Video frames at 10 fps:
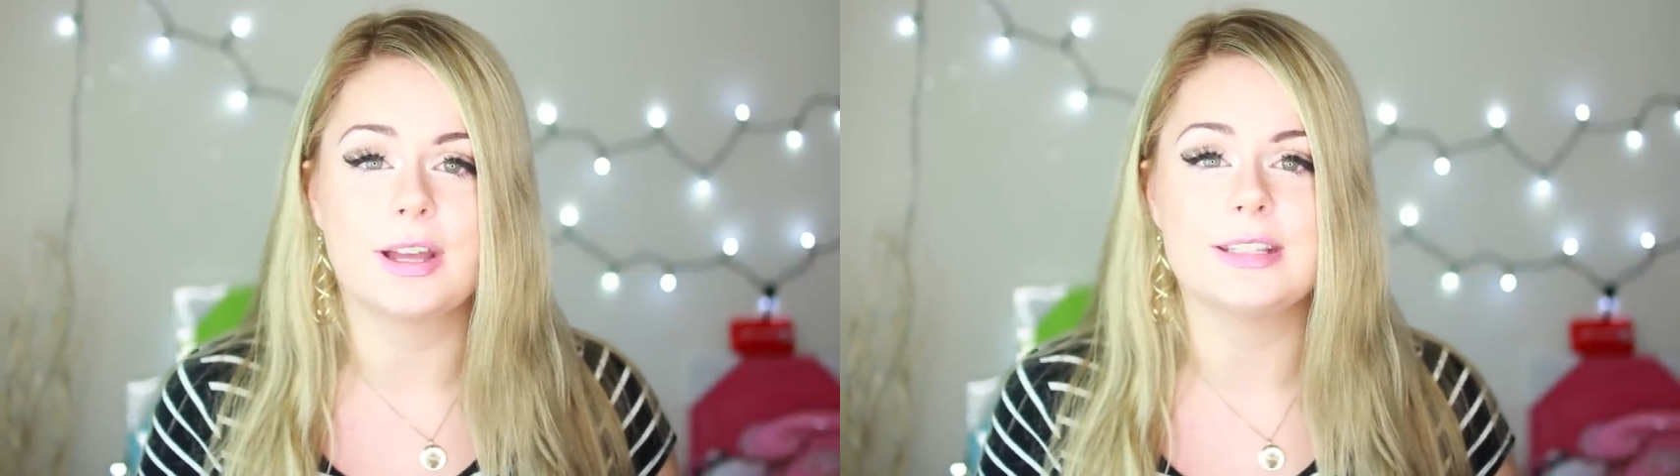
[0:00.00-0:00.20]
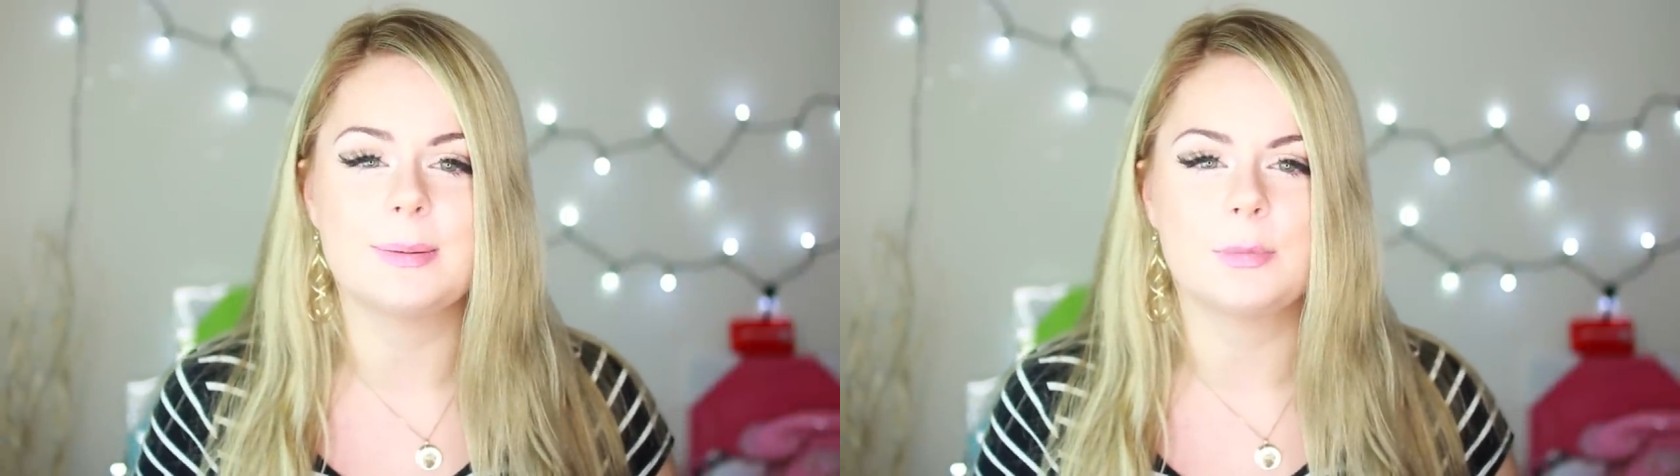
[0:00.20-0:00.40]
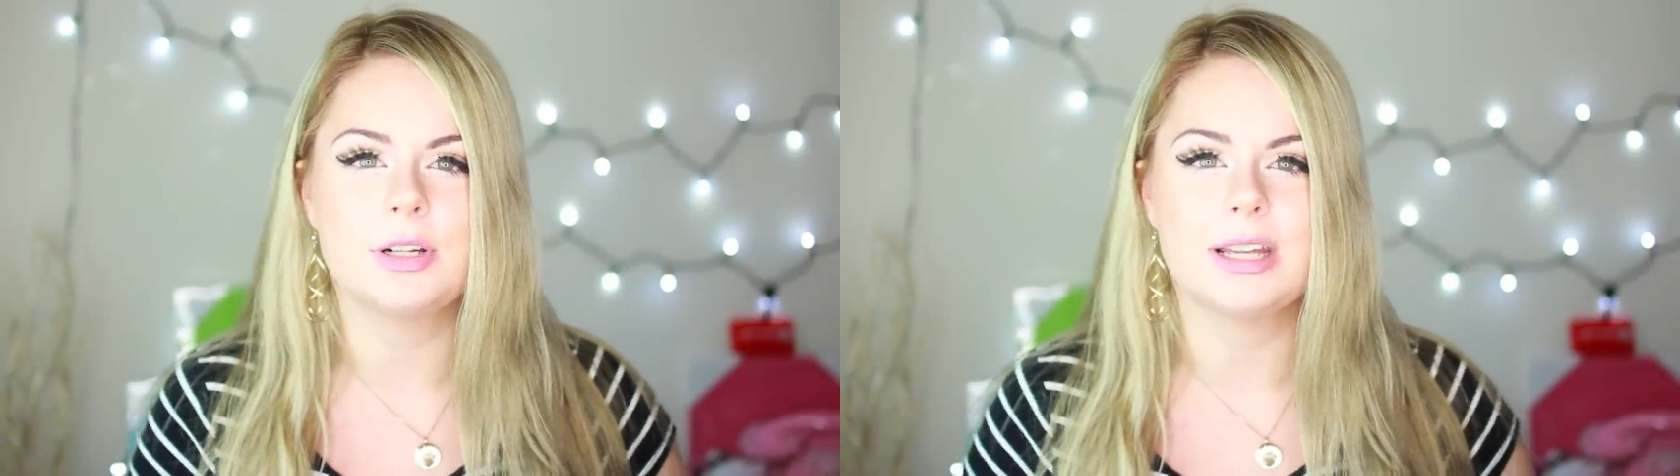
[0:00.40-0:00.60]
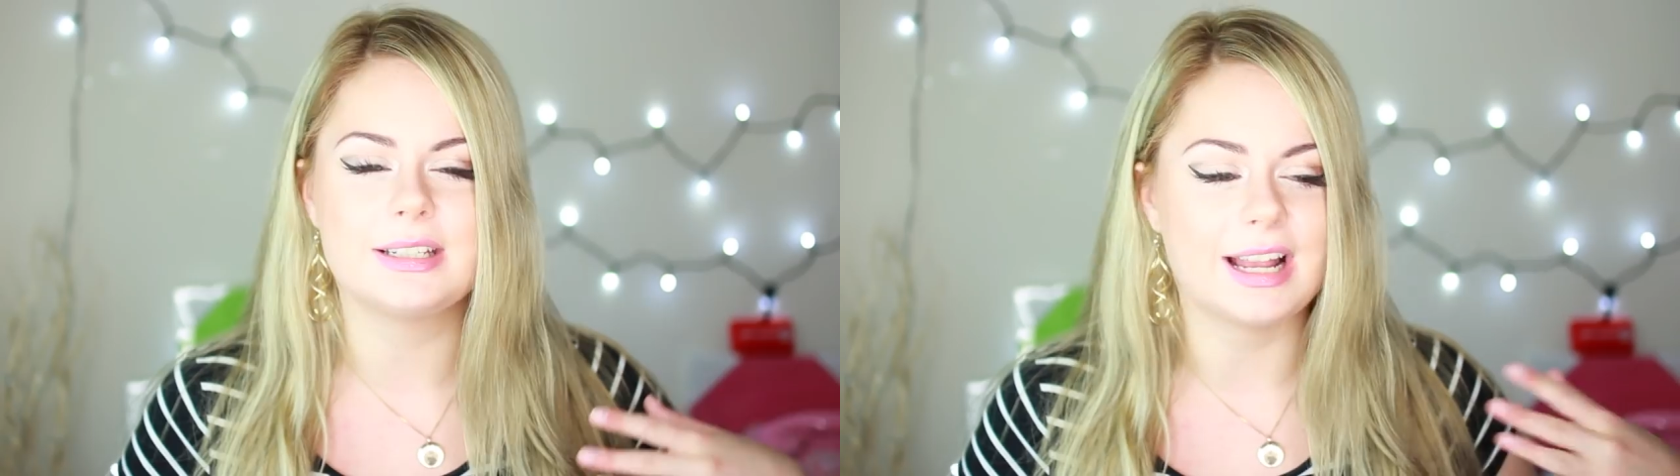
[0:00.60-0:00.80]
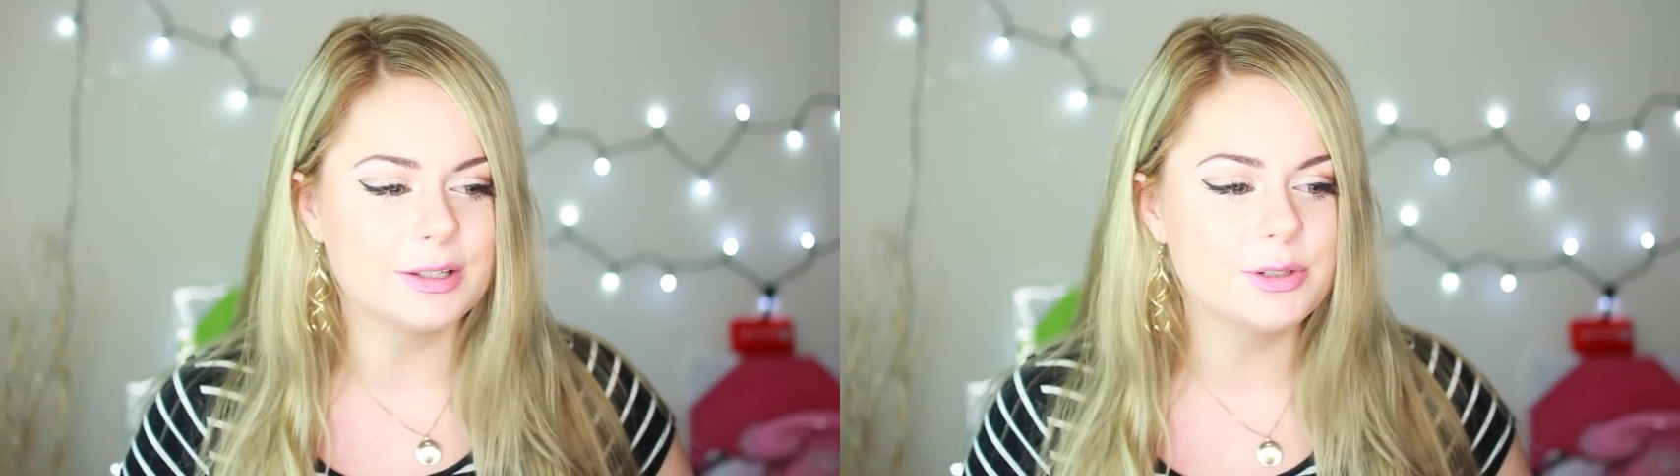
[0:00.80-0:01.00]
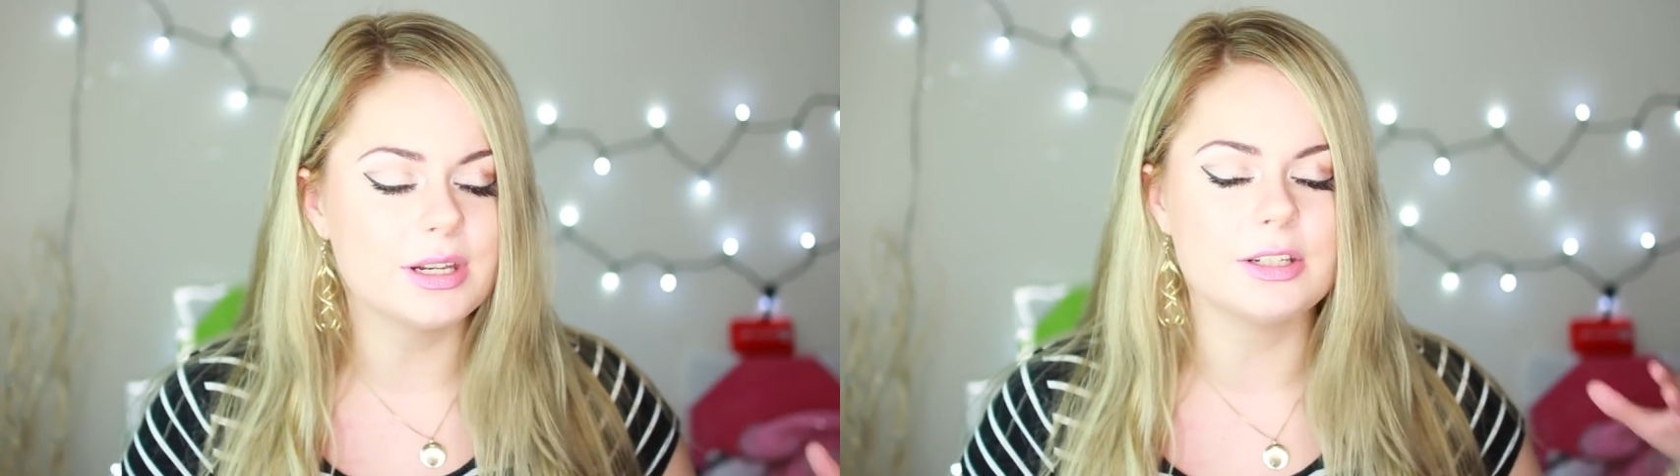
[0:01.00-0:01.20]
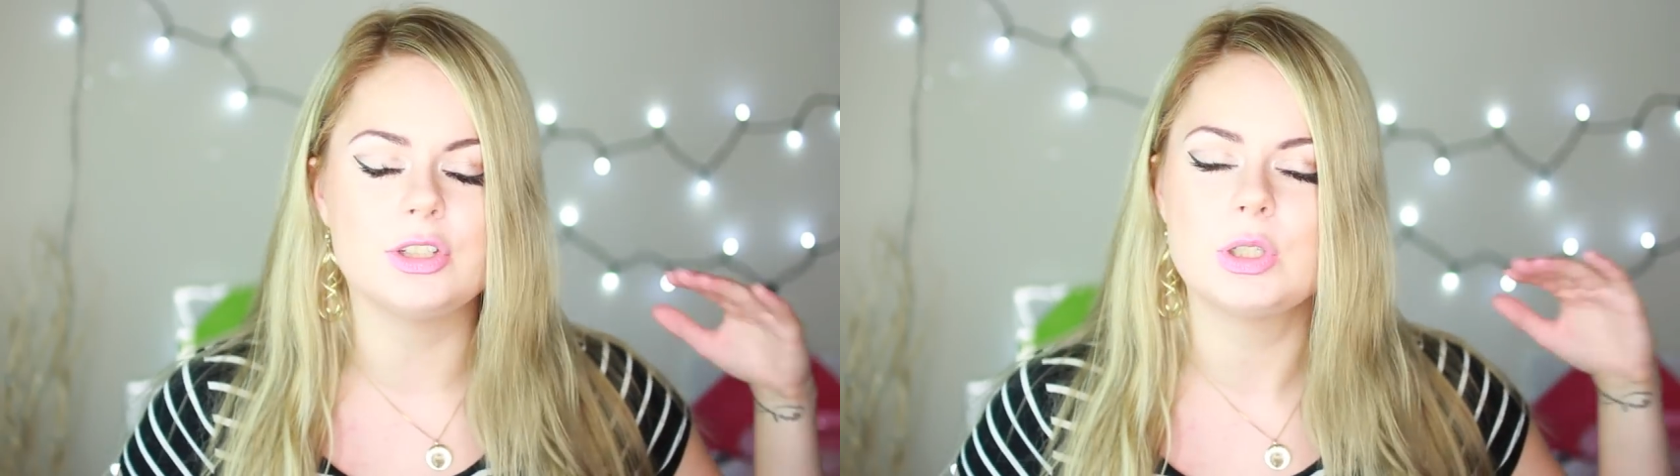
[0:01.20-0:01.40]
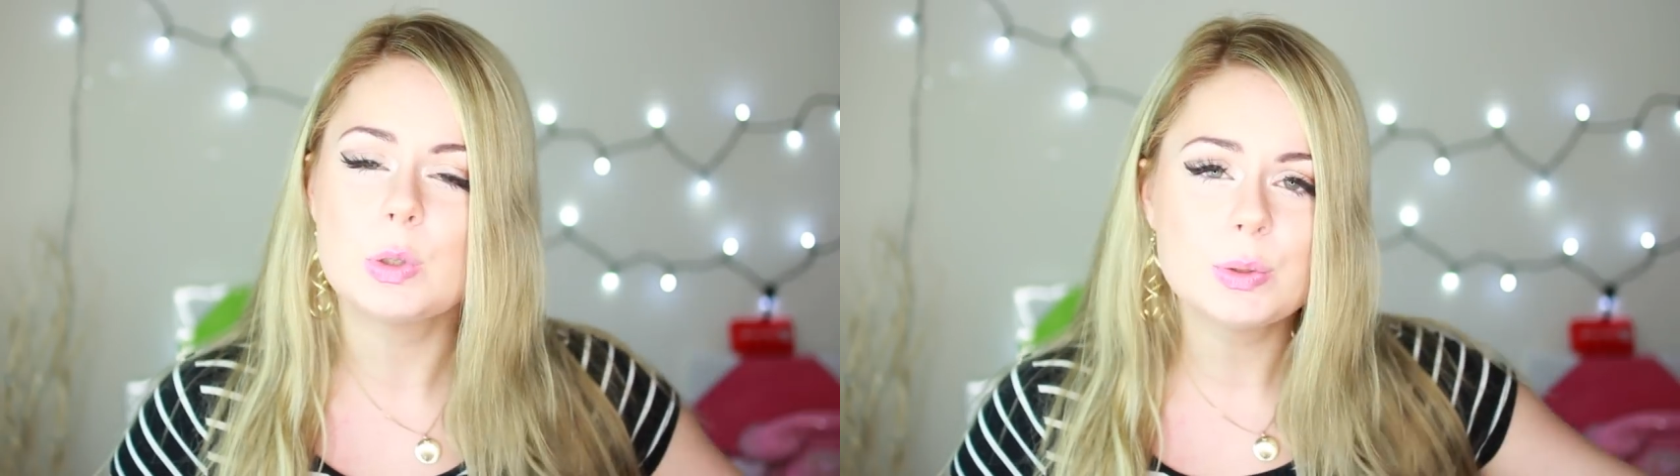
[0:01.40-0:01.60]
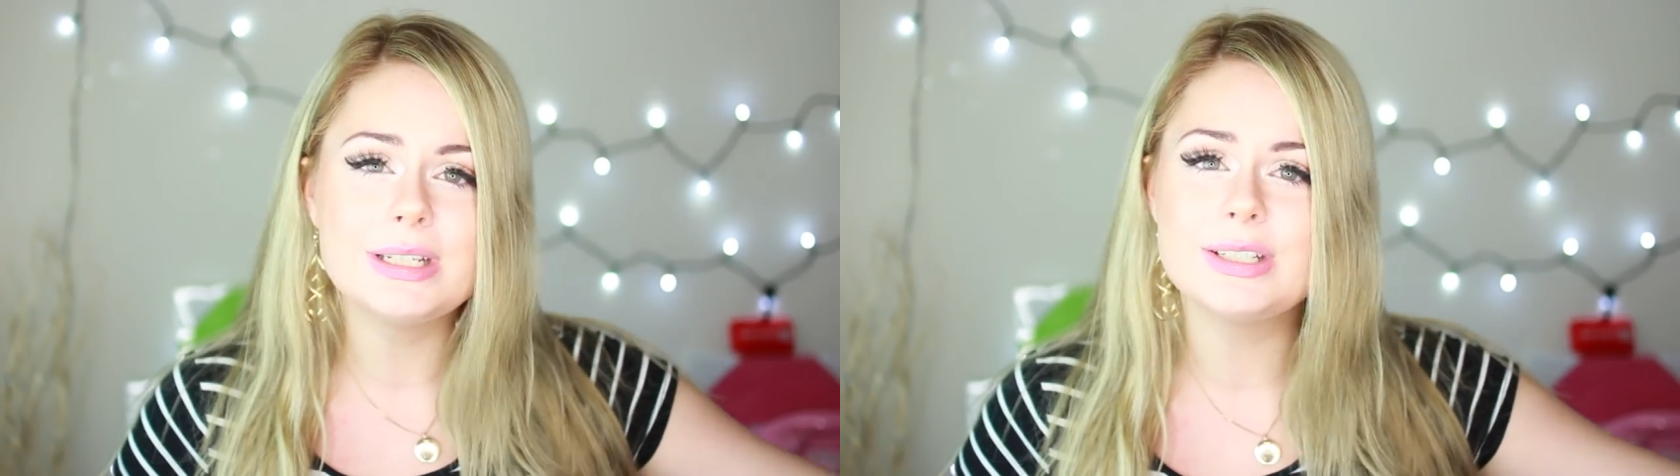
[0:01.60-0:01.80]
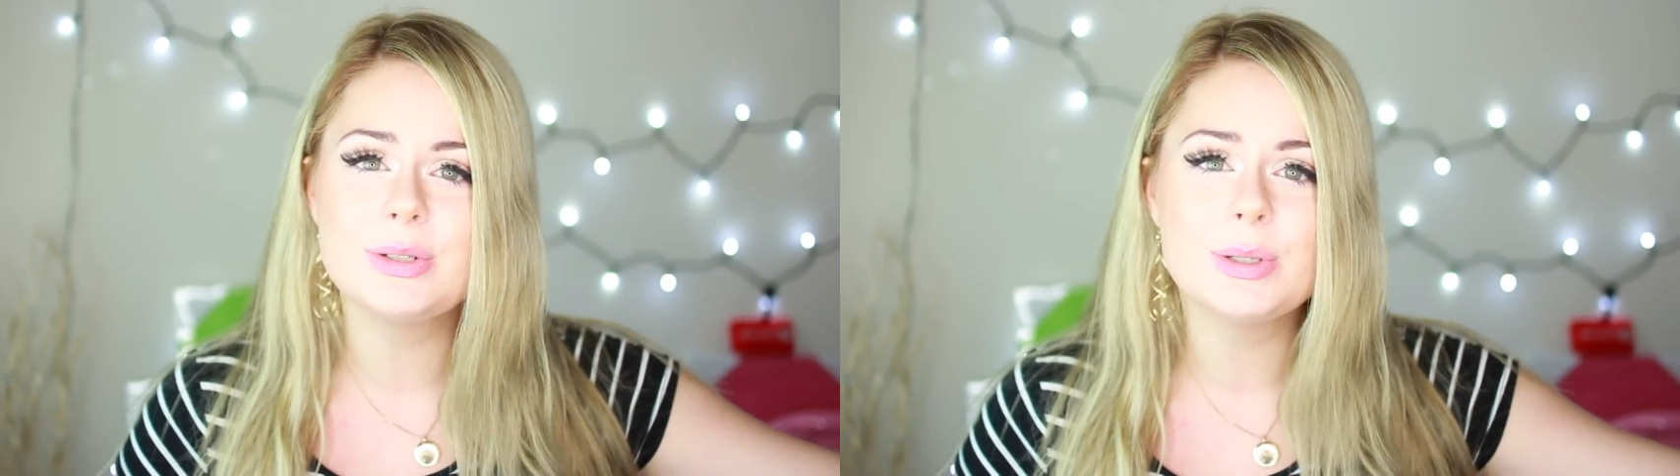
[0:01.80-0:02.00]
Find someone that tells you that you don't
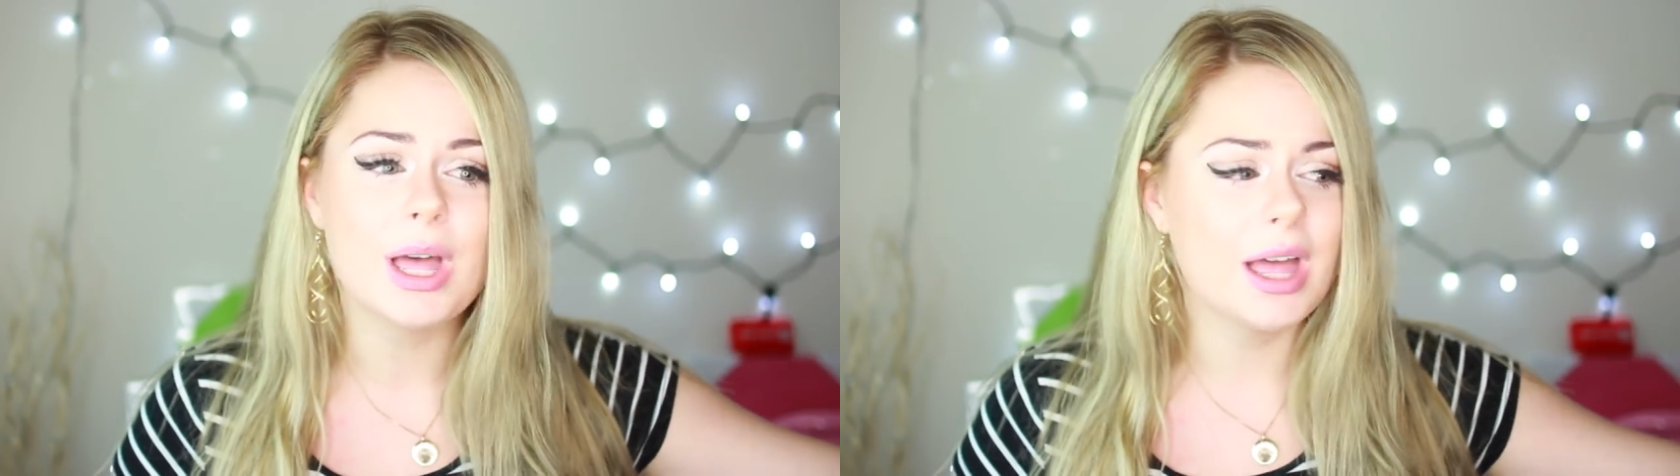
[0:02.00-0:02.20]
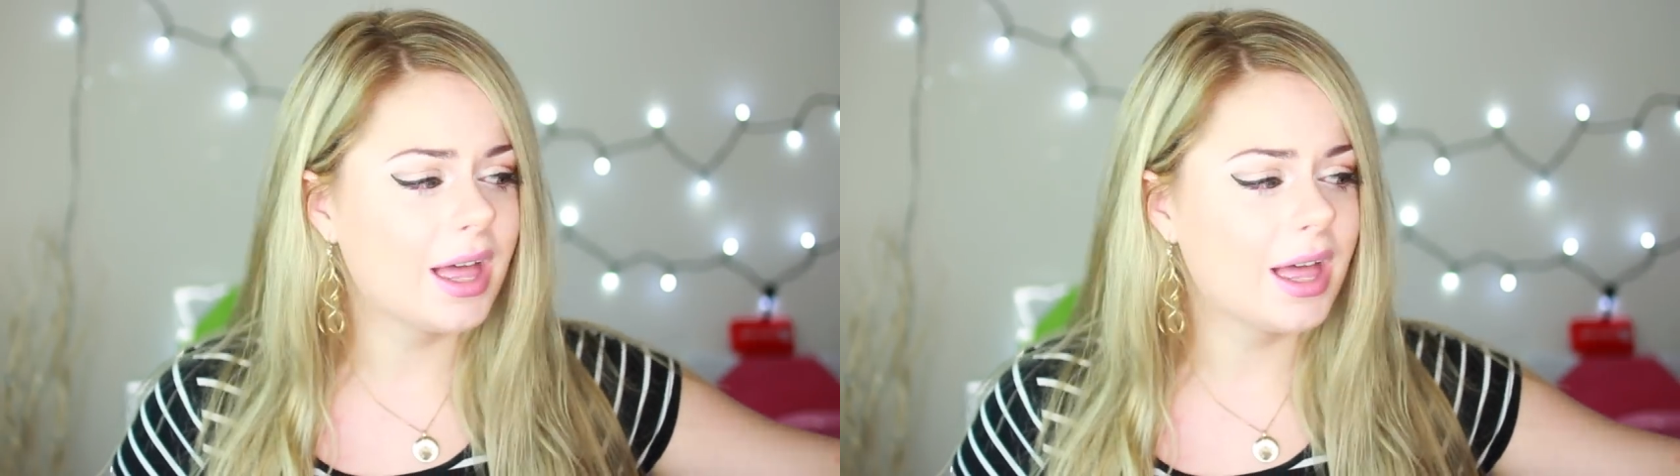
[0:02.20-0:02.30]
need to